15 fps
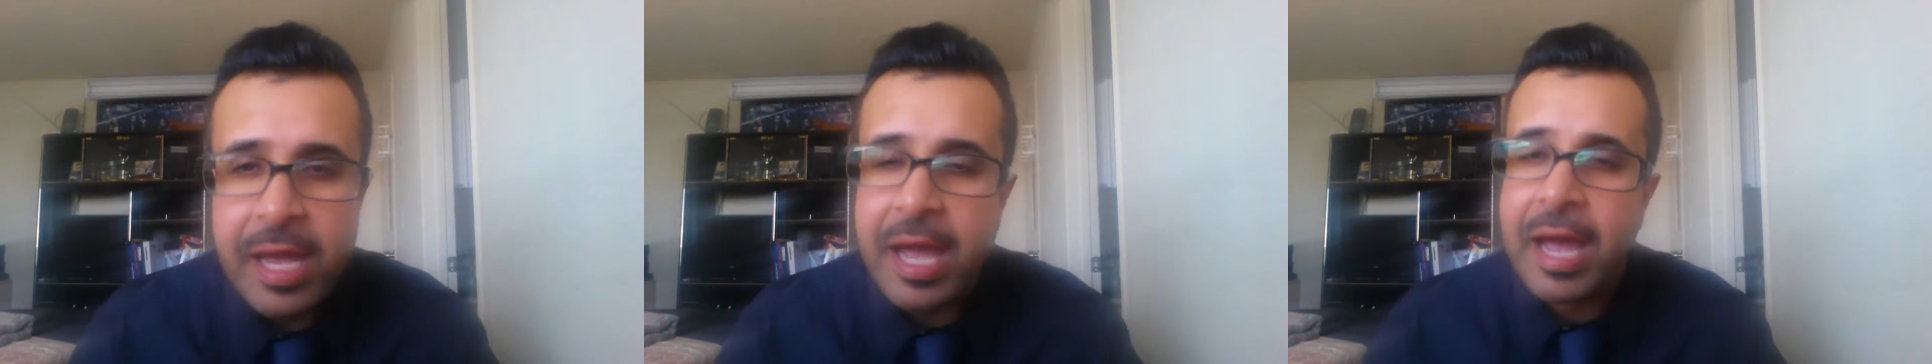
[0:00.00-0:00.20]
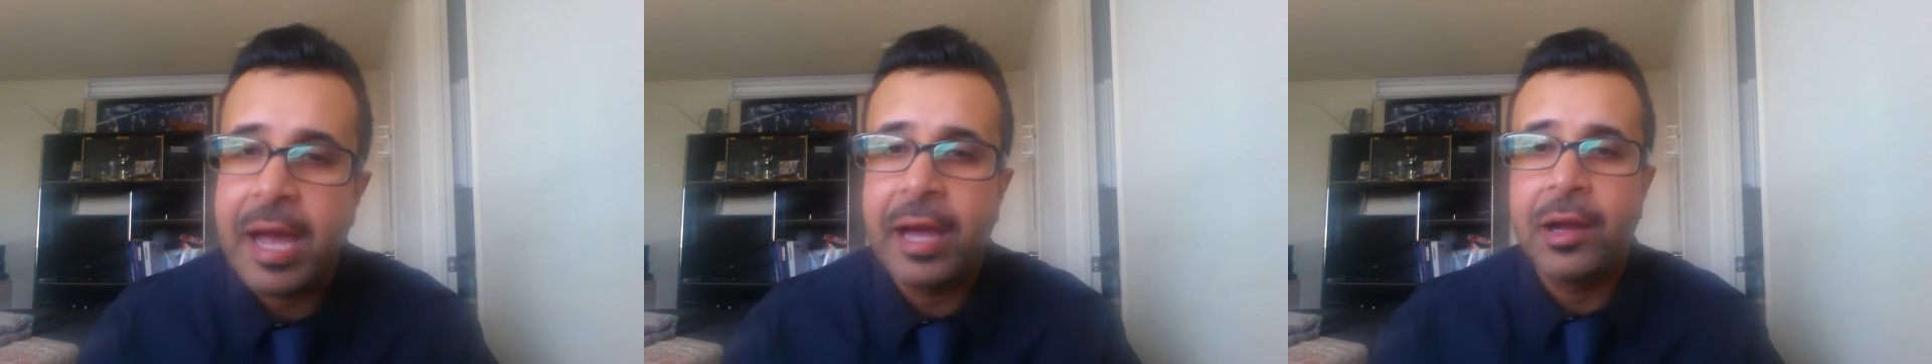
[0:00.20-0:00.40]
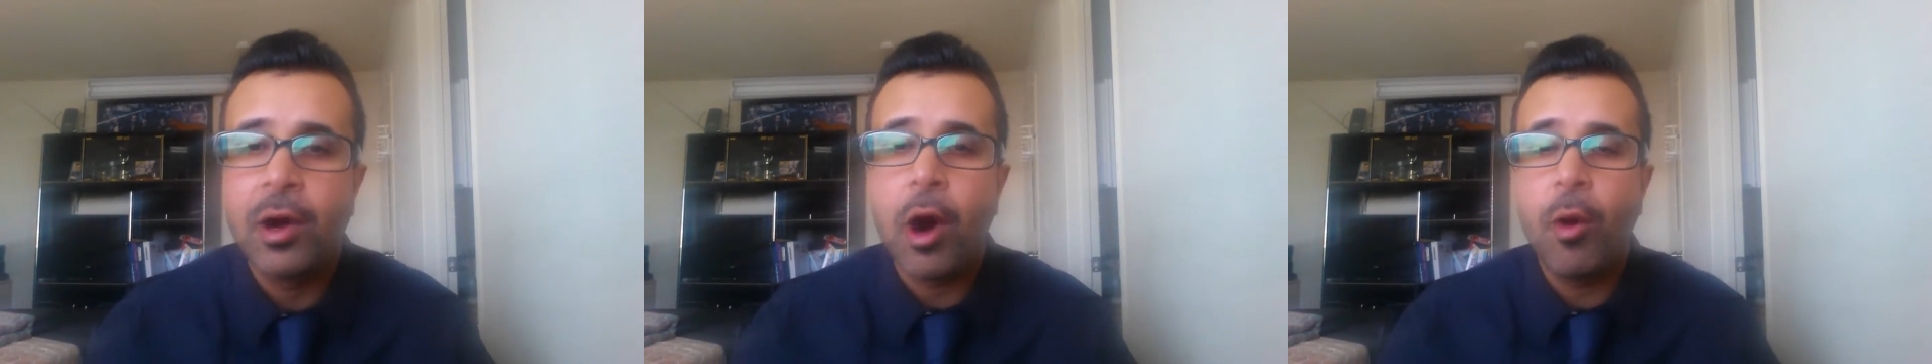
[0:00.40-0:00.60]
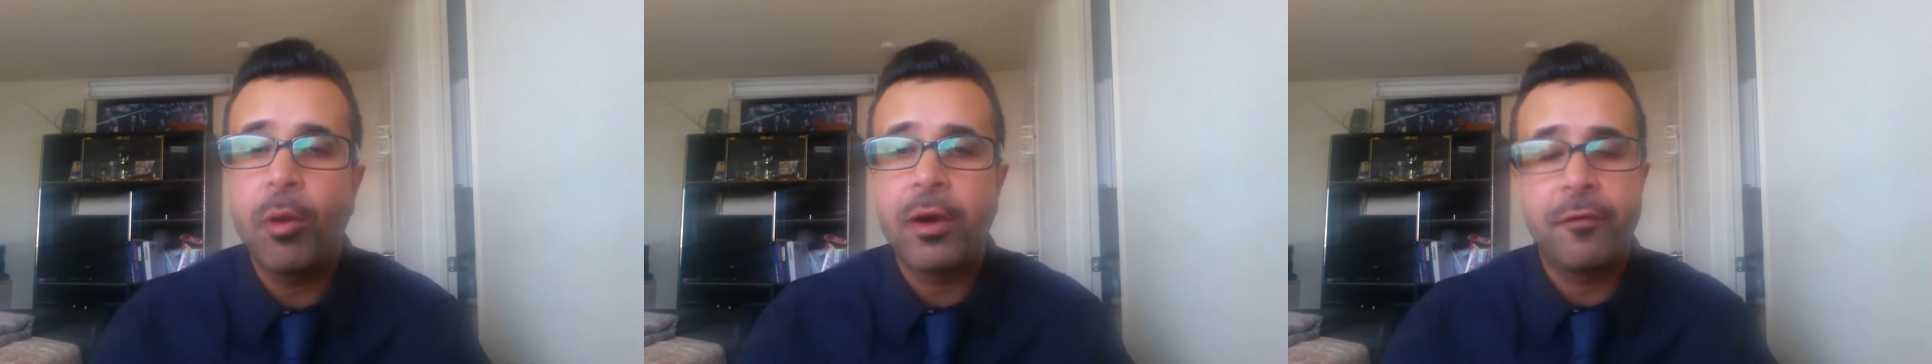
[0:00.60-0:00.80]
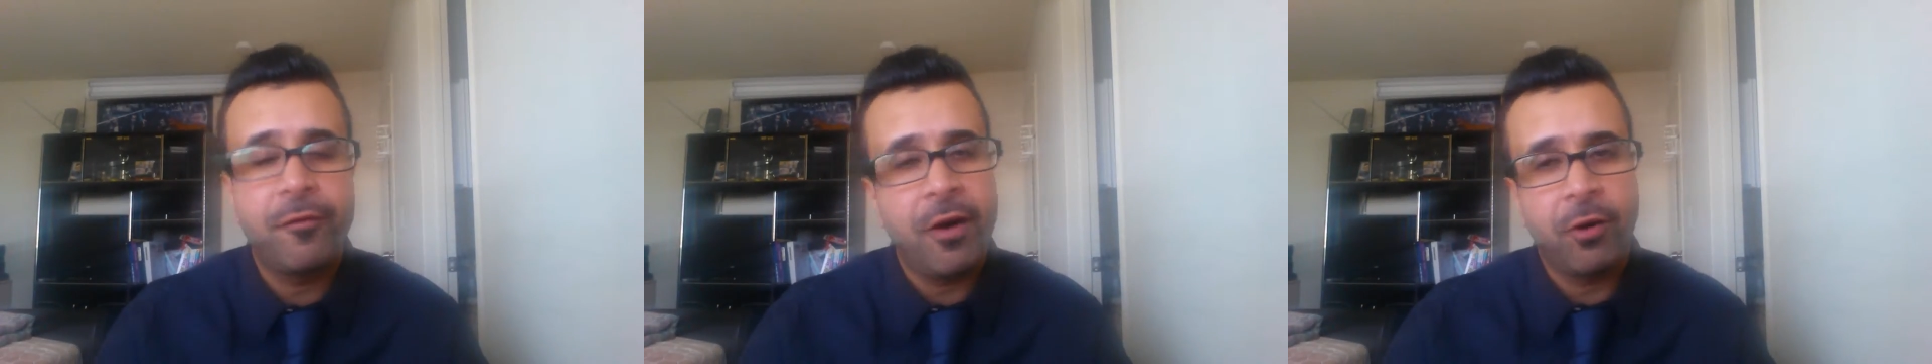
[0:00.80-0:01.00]
and
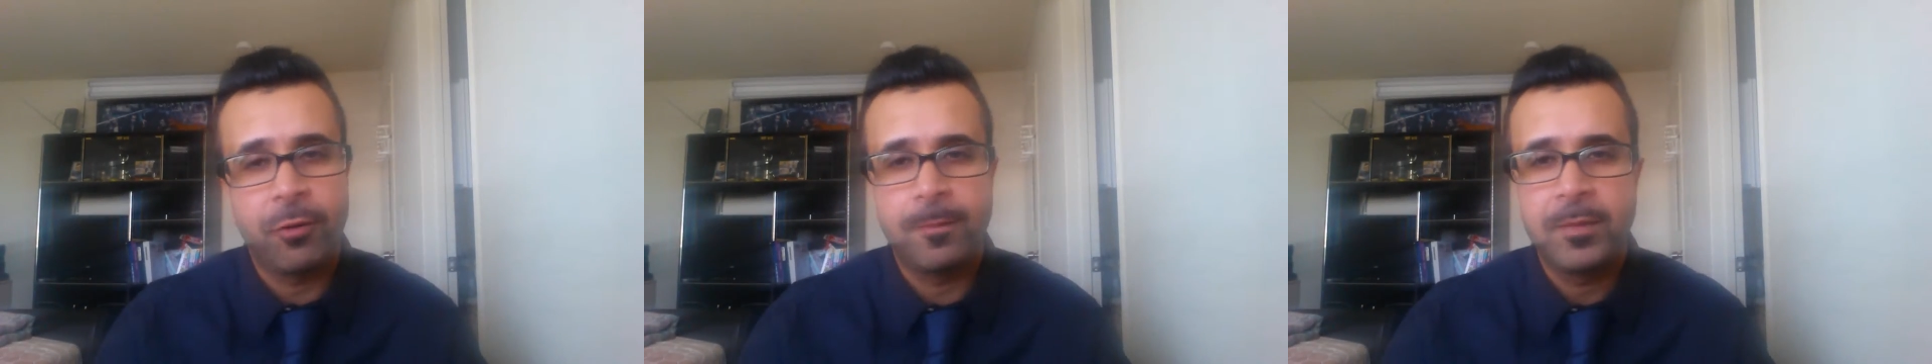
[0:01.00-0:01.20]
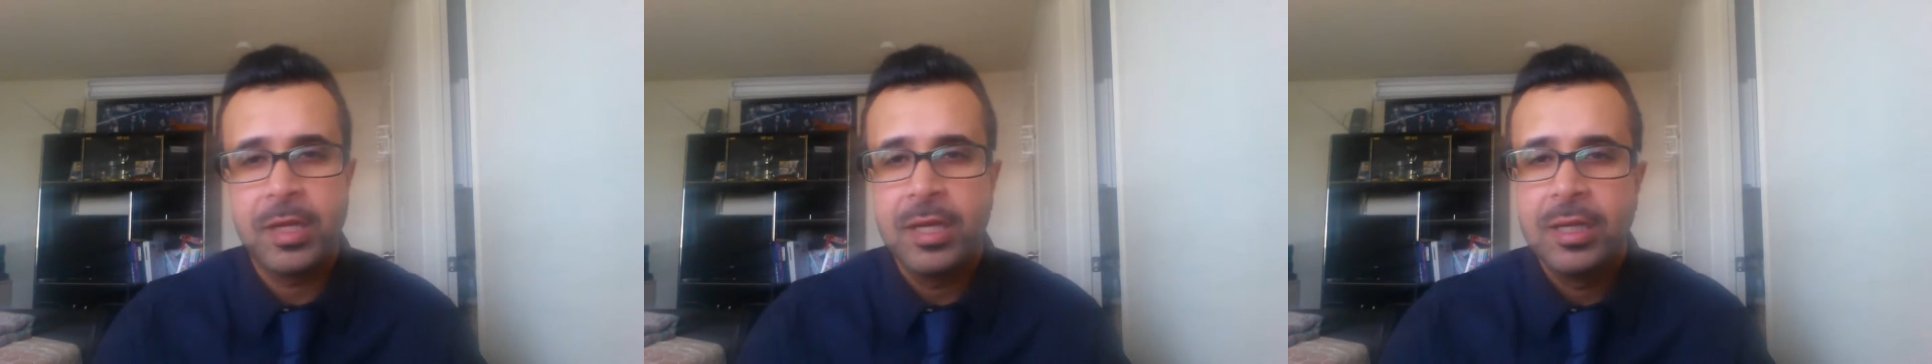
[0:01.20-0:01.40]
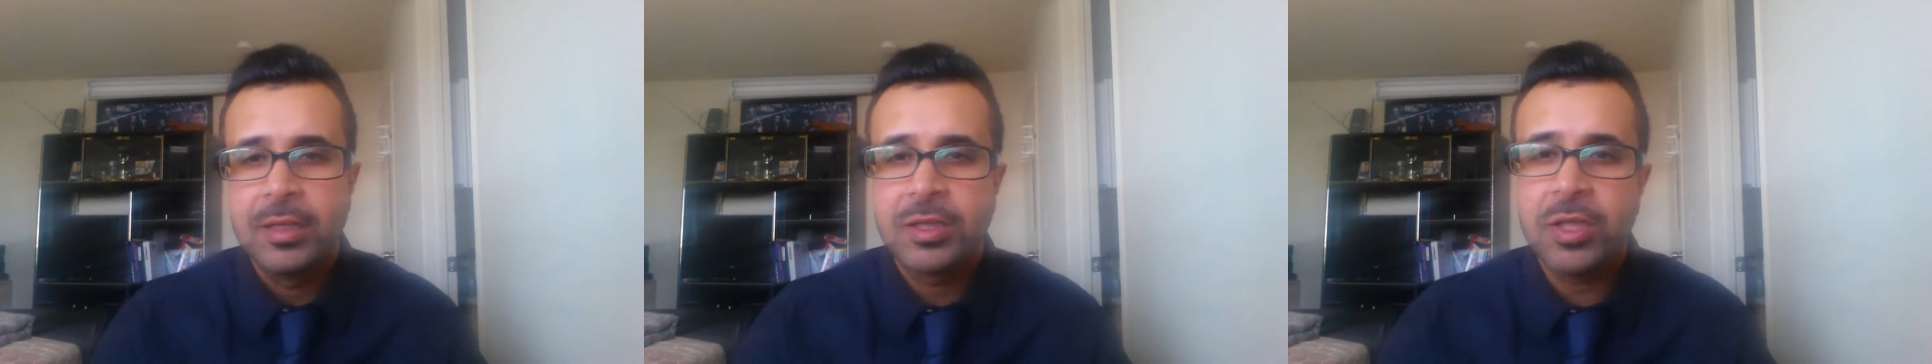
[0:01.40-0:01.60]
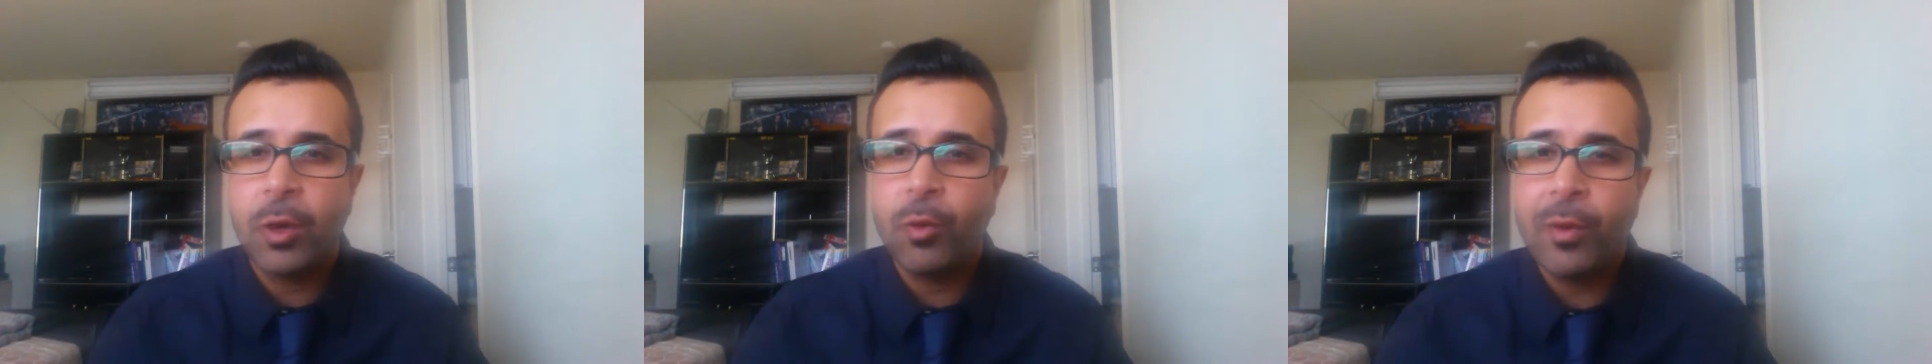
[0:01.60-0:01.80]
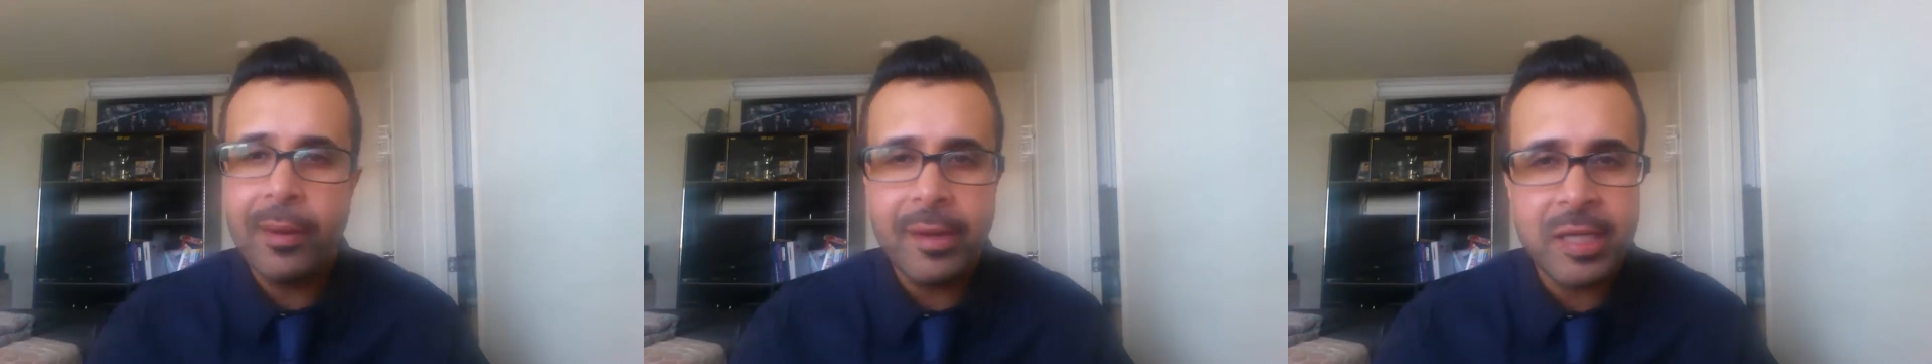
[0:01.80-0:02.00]
over the phone.
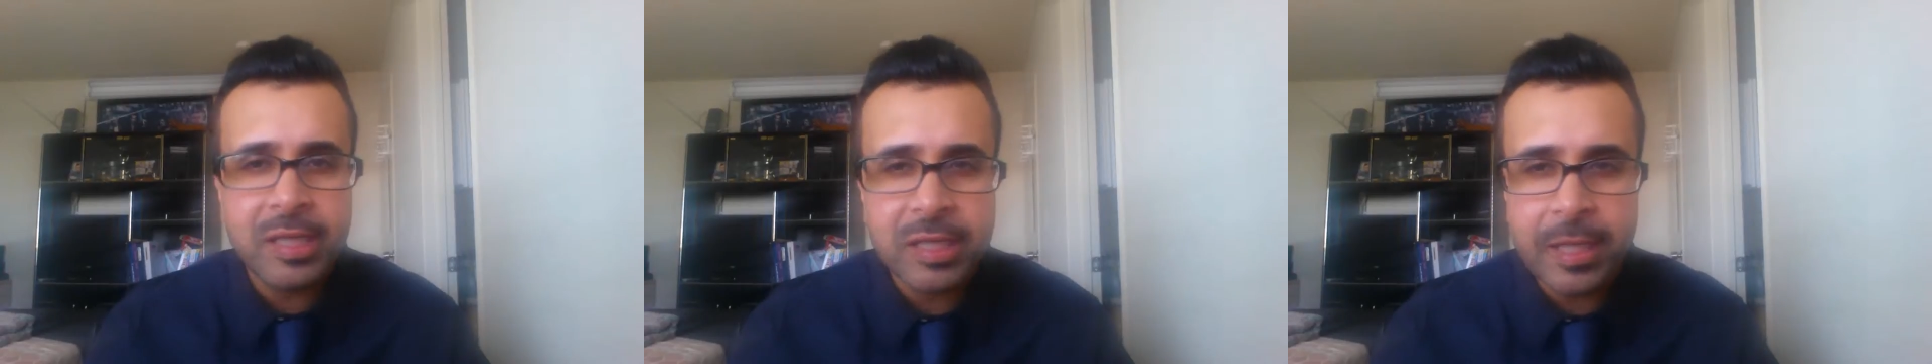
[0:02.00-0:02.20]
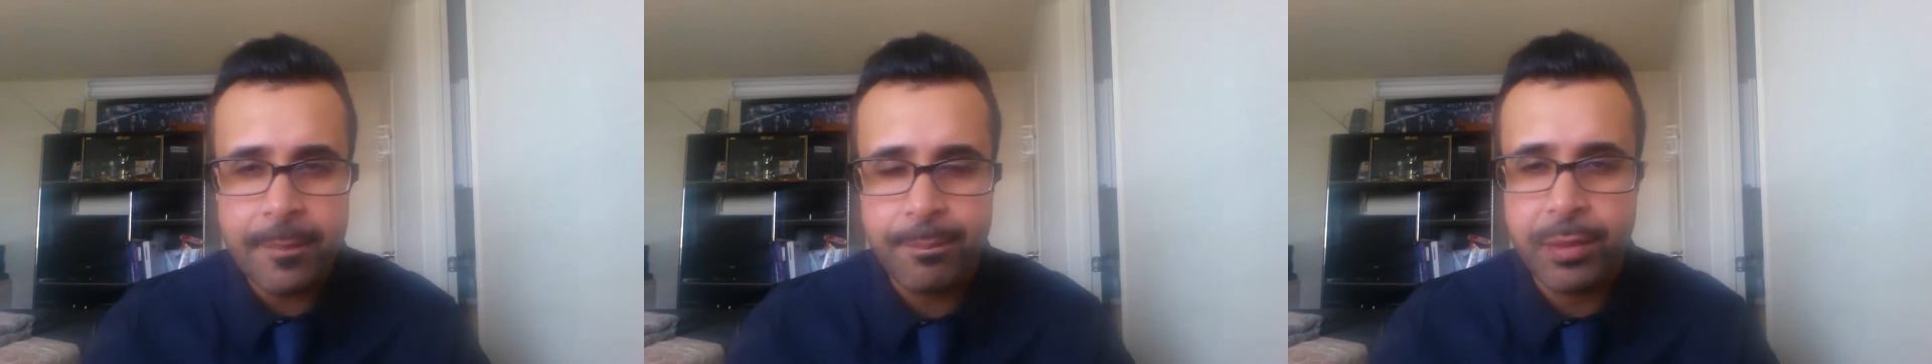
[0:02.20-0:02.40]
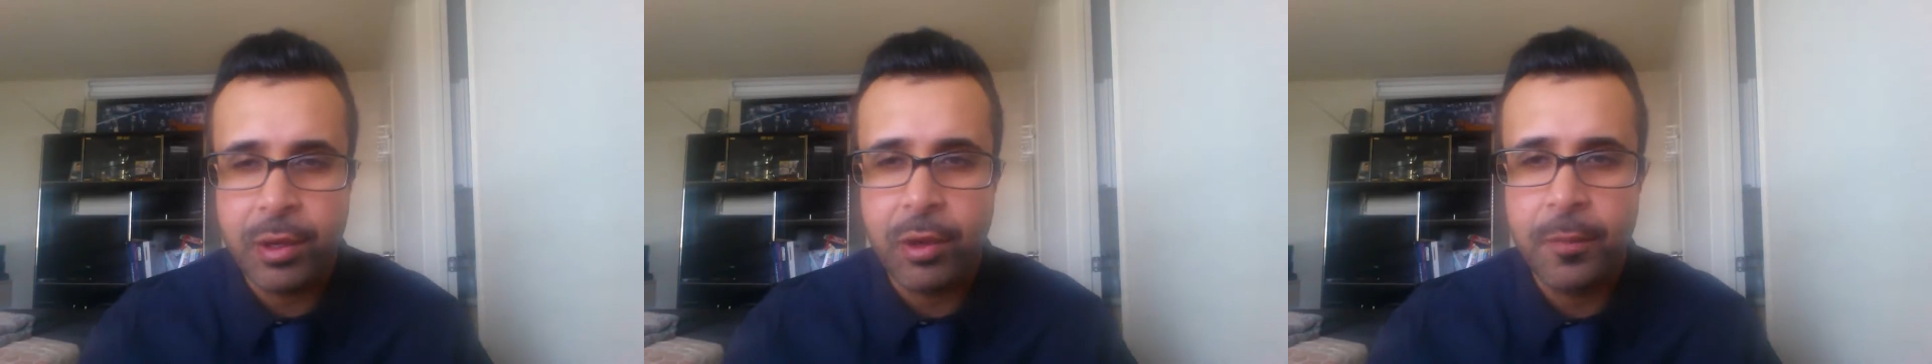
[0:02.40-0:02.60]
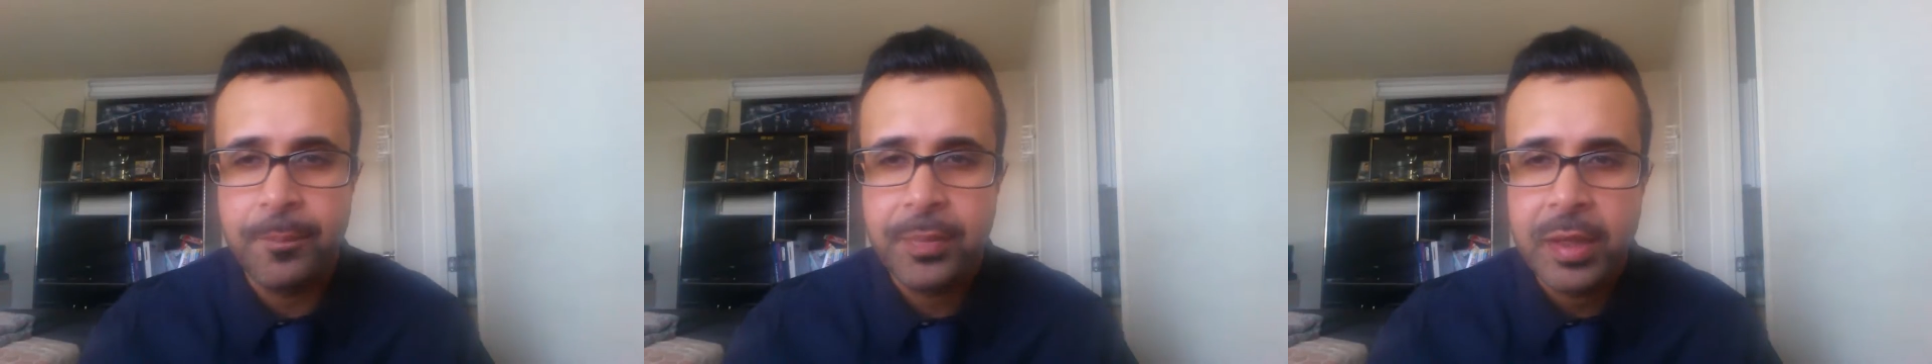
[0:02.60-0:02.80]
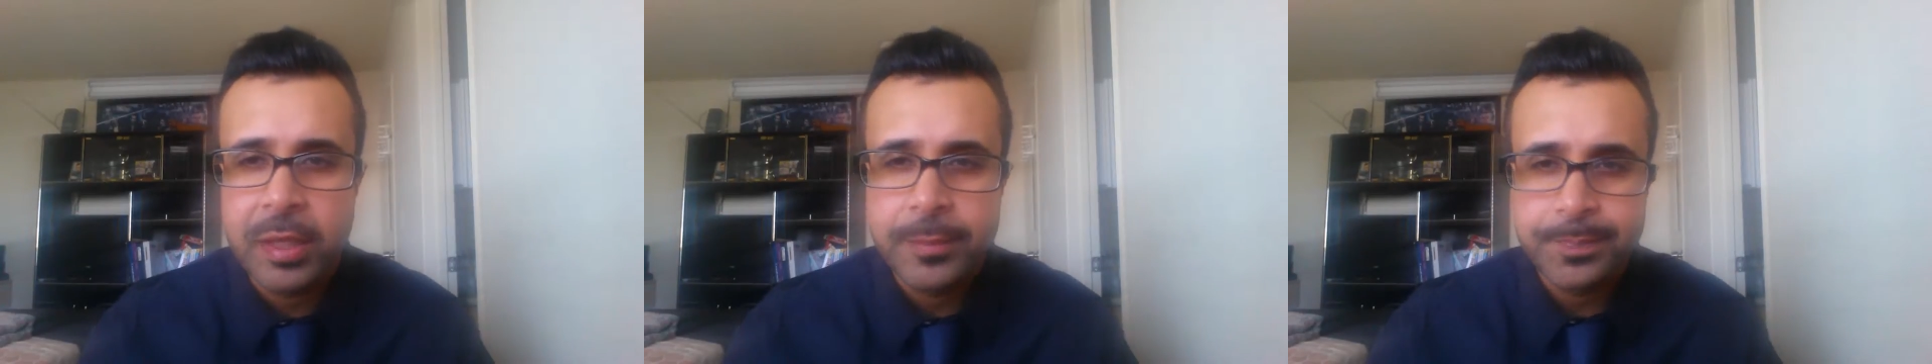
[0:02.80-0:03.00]
So, very simple.